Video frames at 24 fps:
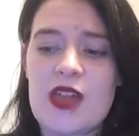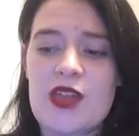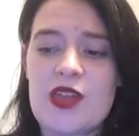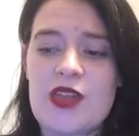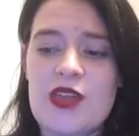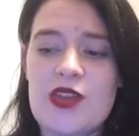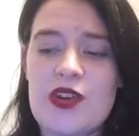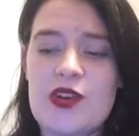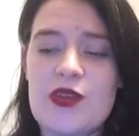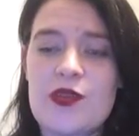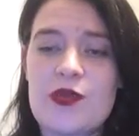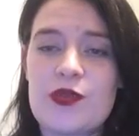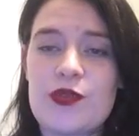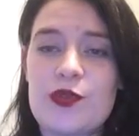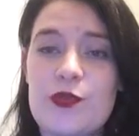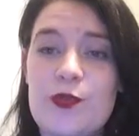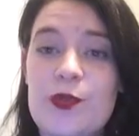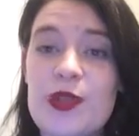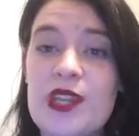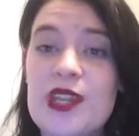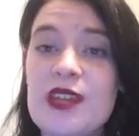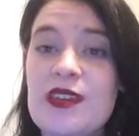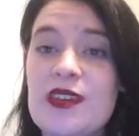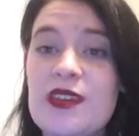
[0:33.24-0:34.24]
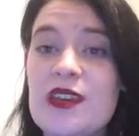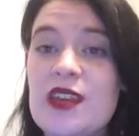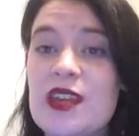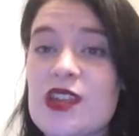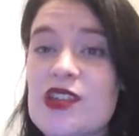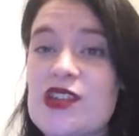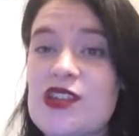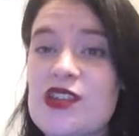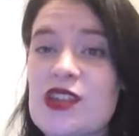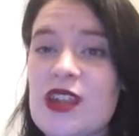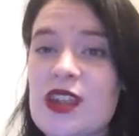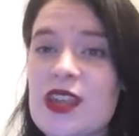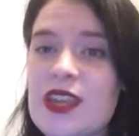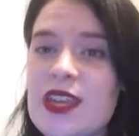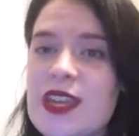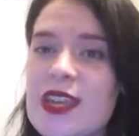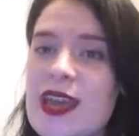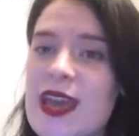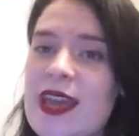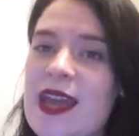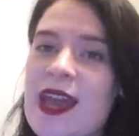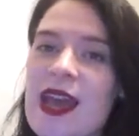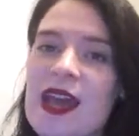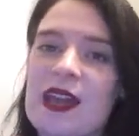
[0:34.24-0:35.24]
the group
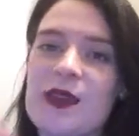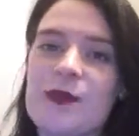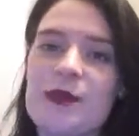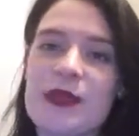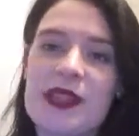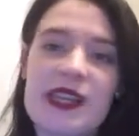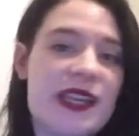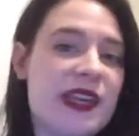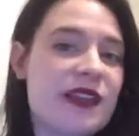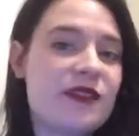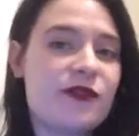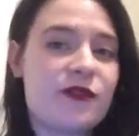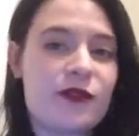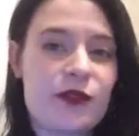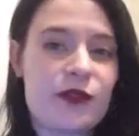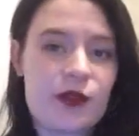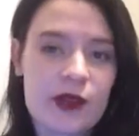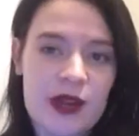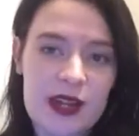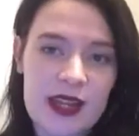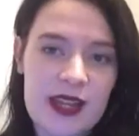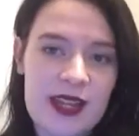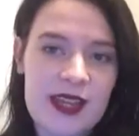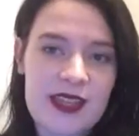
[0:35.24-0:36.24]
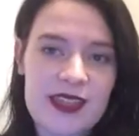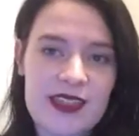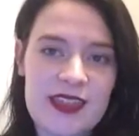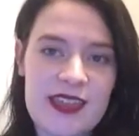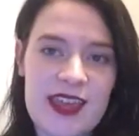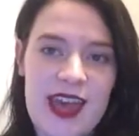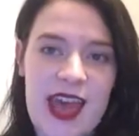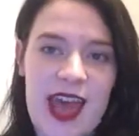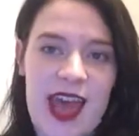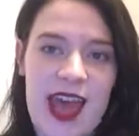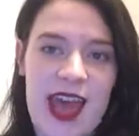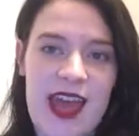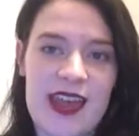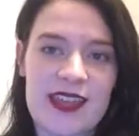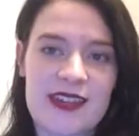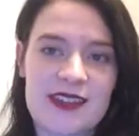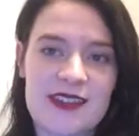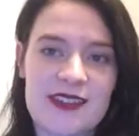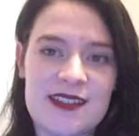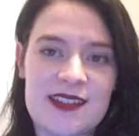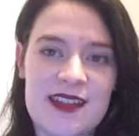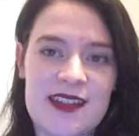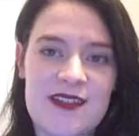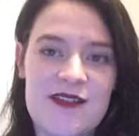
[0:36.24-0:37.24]
initially, I had a plan for it
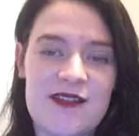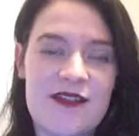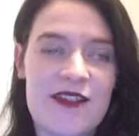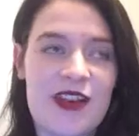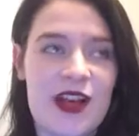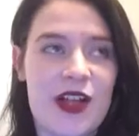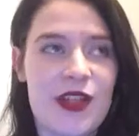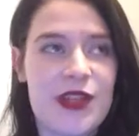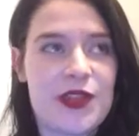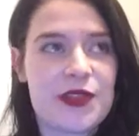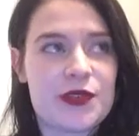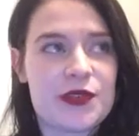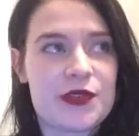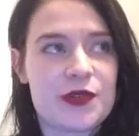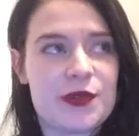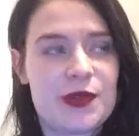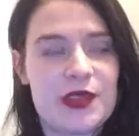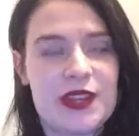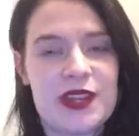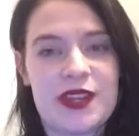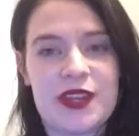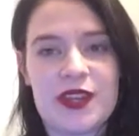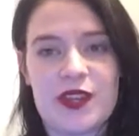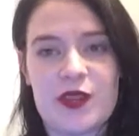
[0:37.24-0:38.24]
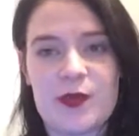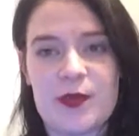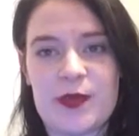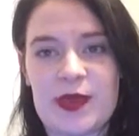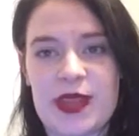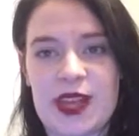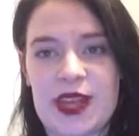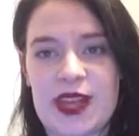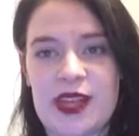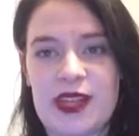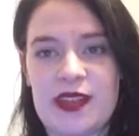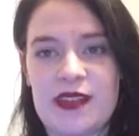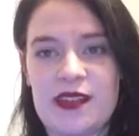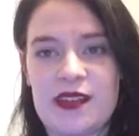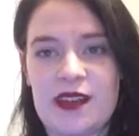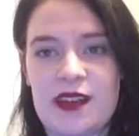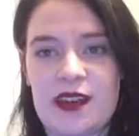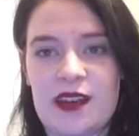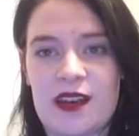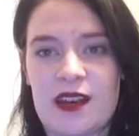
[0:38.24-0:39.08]
that fell through a little bit.